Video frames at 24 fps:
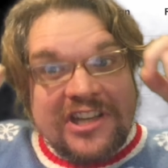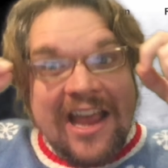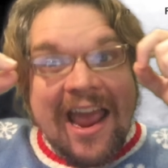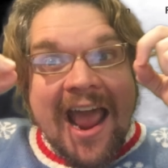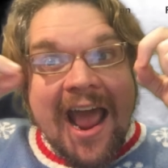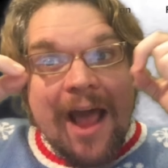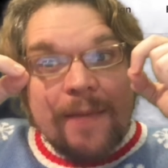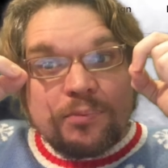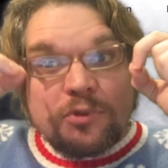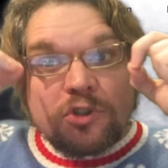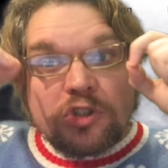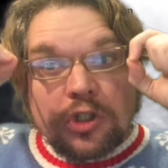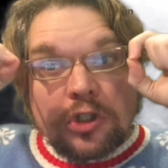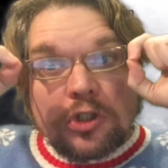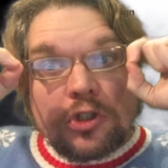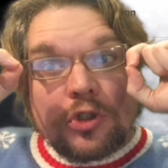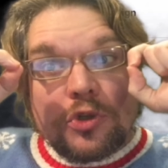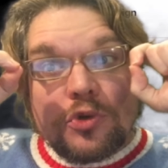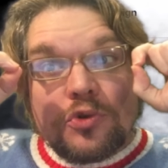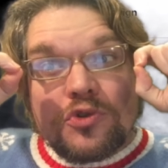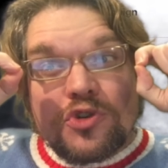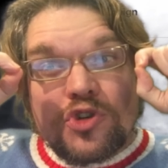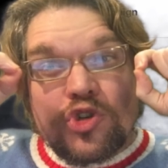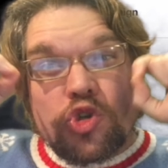
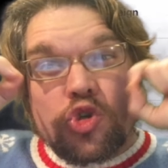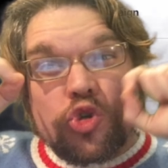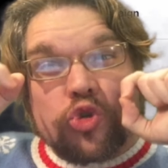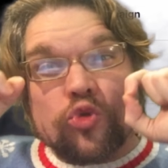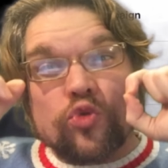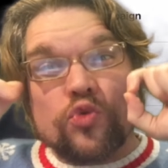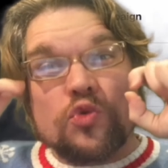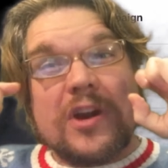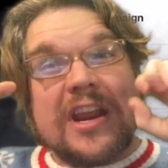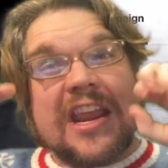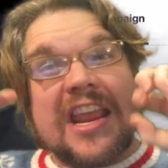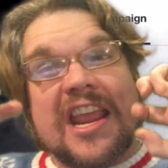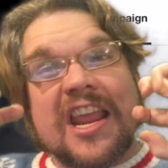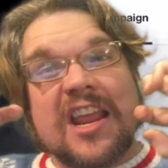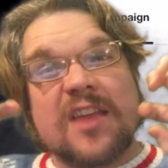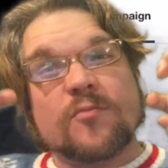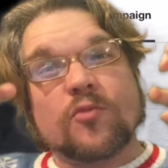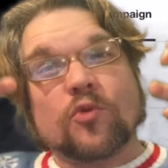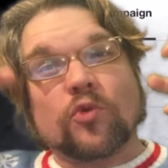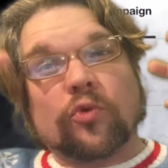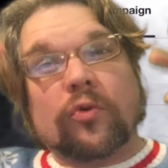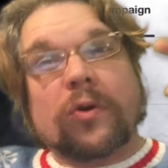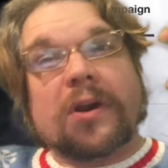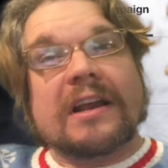absolute dream
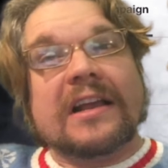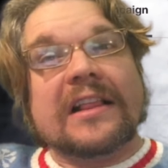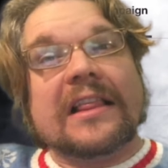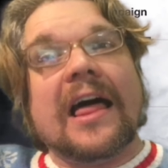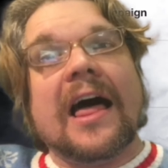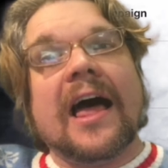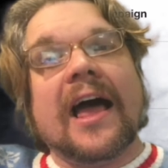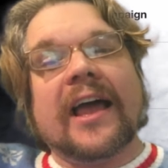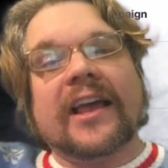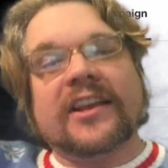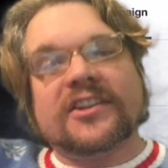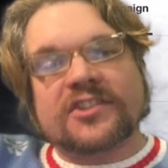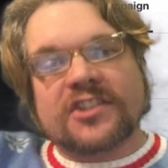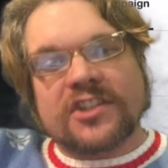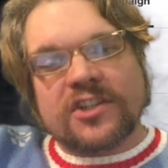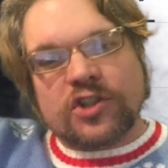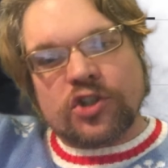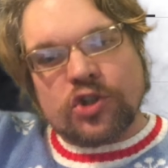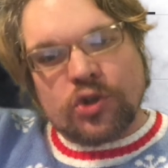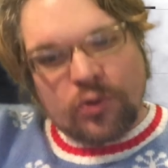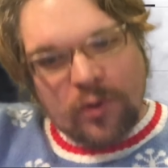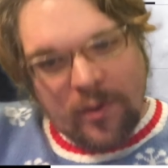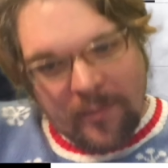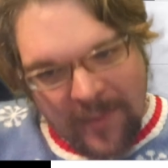realized
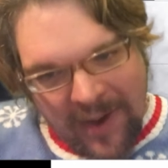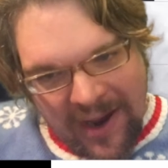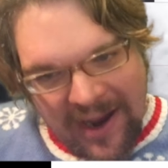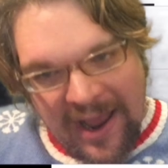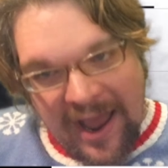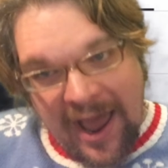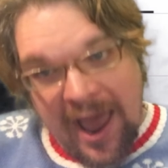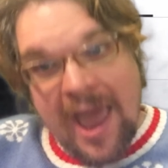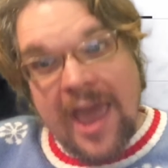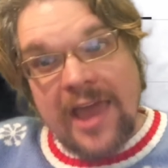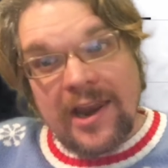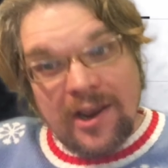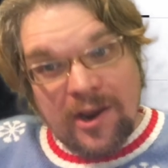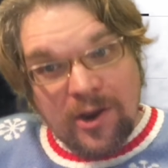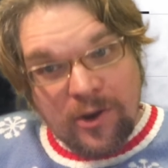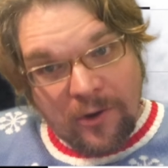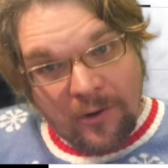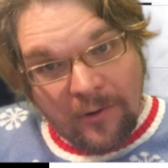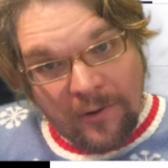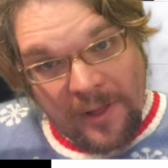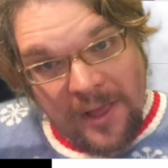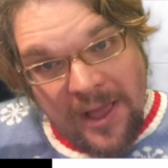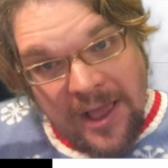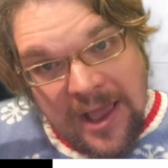into a
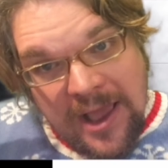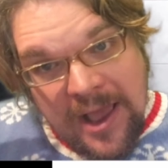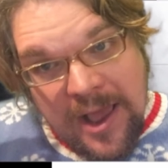mechanical